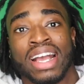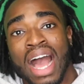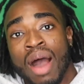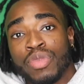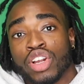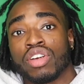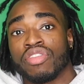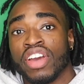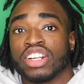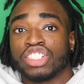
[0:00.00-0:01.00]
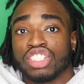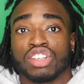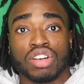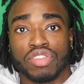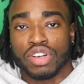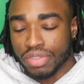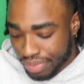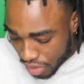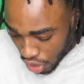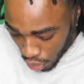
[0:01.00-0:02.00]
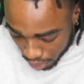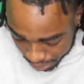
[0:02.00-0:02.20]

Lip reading: I'm the curvette and she's the curver. So